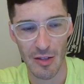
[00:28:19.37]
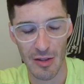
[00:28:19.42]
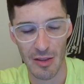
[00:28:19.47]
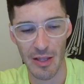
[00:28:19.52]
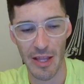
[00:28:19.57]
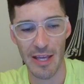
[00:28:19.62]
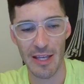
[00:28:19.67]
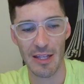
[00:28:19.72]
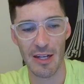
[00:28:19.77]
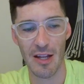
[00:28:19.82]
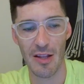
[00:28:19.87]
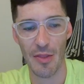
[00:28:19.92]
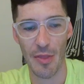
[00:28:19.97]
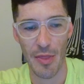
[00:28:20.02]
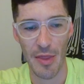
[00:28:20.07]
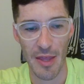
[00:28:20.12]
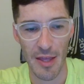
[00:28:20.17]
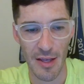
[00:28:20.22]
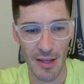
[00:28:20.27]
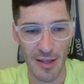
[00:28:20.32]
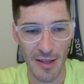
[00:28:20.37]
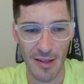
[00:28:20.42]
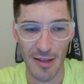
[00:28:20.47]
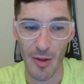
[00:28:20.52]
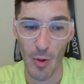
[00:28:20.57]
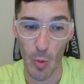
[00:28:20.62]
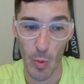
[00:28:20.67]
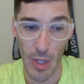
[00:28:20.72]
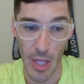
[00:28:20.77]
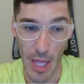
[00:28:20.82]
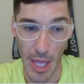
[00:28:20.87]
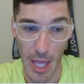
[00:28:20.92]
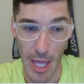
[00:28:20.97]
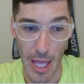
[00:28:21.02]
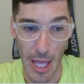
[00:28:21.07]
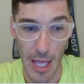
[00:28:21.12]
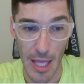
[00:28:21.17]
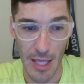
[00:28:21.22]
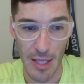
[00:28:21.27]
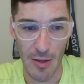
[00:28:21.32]
Laying it on thick.
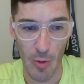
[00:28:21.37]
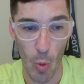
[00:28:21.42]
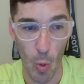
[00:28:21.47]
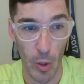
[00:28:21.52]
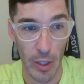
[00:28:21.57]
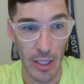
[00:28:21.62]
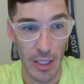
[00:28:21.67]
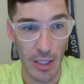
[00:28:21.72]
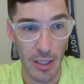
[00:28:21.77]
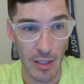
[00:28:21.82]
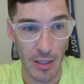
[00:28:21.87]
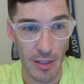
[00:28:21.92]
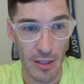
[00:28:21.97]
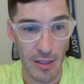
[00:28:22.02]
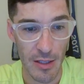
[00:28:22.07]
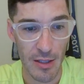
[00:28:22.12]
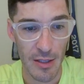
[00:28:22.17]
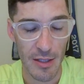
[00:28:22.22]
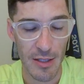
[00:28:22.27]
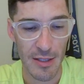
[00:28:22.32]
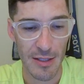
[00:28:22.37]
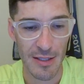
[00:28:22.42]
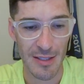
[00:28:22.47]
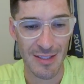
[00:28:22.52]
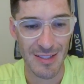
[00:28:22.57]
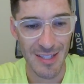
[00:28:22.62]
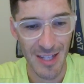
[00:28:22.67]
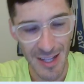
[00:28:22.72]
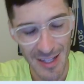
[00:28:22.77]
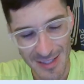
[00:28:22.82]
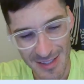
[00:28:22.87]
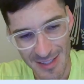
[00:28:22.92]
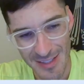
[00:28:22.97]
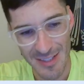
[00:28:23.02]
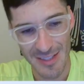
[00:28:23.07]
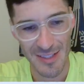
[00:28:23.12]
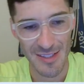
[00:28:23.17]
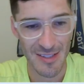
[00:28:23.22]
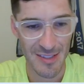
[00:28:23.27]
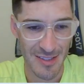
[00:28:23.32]
Okay. Organ. Contest
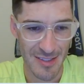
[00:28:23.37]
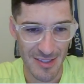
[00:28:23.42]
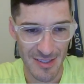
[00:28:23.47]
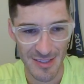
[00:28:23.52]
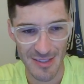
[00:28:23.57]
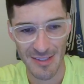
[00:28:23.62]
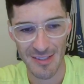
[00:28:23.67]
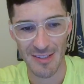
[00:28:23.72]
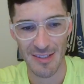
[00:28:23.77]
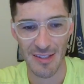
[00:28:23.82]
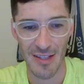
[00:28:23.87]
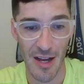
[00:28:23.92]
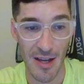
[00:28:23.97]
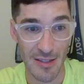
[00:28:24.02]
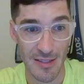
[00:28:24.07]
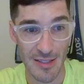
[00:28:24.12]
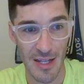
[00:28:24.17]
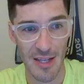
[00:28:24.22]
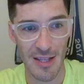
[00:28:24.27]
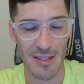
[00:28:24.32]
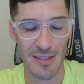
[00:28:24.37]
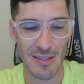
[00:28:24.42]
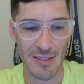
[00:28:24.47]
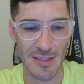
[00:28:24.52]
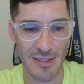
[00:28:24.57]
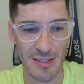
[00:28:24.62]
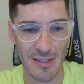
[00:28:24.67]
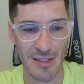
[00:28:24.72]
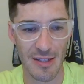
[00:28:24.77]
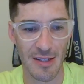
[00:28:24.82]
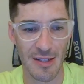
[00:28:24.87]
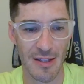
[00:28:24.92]
is contest.